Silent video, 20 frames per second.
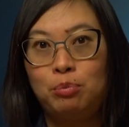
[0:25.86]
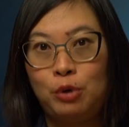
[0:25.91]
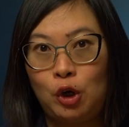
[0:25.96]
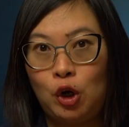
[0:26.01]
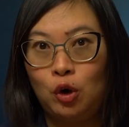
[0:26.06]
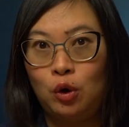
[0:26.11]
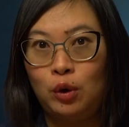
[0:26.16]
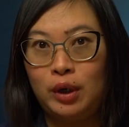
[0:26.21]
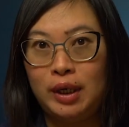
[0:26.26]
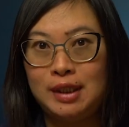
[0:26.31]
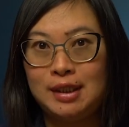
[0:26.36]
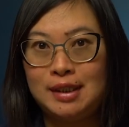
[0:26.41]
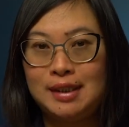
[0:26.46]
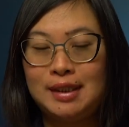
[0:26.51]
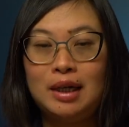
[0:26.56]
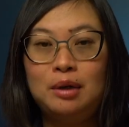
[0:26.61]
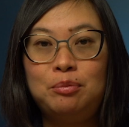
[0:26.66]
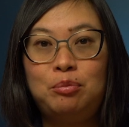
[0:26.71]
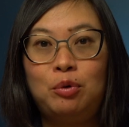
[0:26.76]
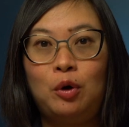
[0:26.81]
Bio in
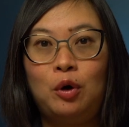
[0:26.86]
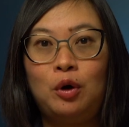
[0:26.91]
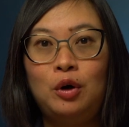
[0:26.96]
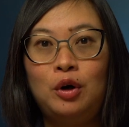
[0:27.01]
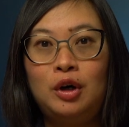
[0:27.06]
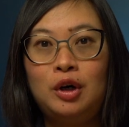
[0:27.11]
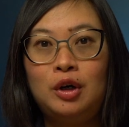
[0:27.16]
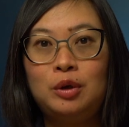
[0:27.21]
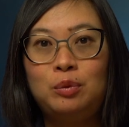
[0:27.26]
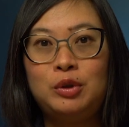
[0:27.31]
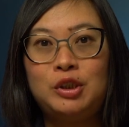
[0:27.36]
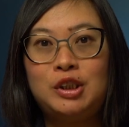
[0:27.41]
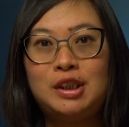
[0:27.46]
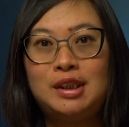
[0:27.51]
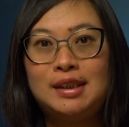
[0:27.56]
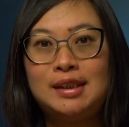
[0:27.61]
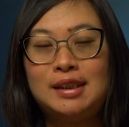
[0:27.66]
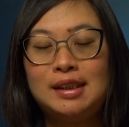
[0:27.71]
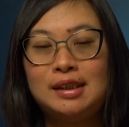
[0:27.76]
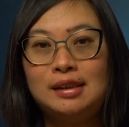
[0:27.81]
Singapore, which
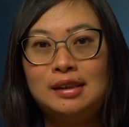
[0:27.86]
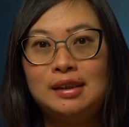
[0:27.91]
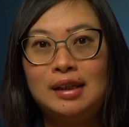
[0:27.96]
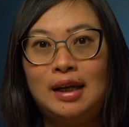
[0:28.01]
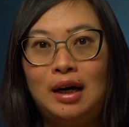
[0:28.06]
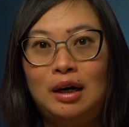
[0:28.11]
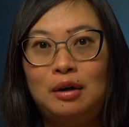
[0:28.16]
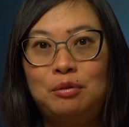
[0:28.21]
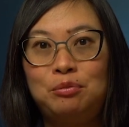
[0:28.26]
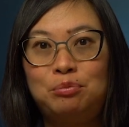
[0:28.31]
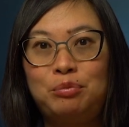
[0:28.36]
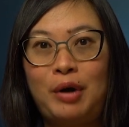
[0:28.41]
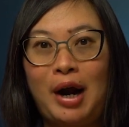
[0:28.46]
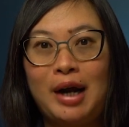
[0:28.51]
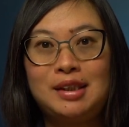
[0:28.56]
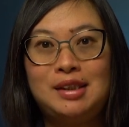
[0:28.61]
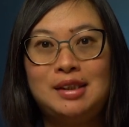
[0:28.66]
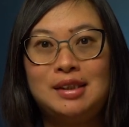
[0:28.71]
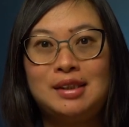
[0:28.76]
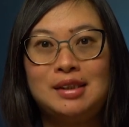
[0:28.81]
still
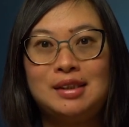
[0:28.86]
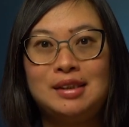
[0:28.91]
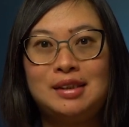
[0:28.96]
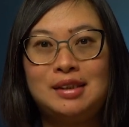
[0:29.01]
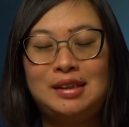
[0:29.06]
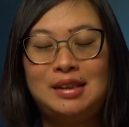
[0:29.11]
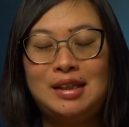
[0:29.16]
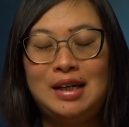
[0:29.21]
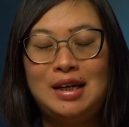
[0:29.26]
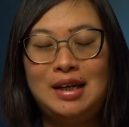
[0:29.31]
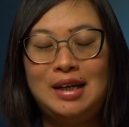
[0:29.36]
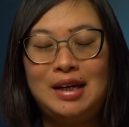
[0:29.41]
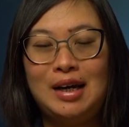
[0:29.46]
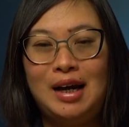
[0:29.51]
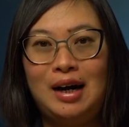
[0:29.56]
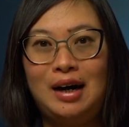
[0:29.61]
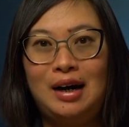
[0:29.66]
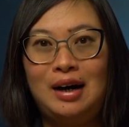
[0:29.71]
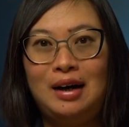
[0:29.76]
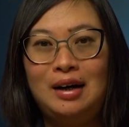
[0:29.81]
practices
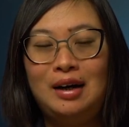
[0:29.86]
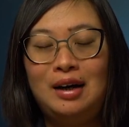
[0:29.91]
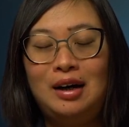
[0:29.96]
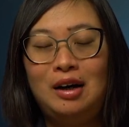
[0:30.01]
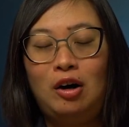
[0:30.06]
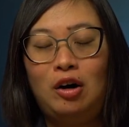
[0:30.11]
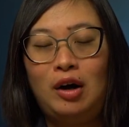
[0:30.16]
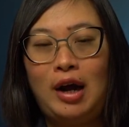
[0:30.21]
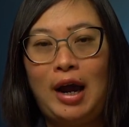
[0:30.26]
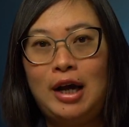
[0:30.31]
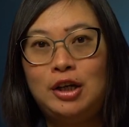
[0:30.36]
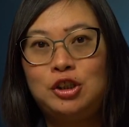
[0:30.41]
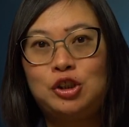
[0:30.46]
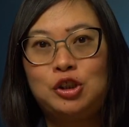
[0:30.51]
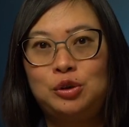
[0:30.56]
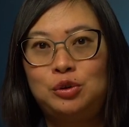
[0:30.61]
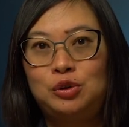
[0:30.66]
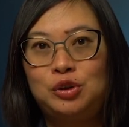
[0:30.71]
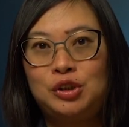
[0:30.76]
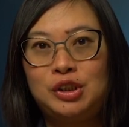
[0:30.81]
the age-old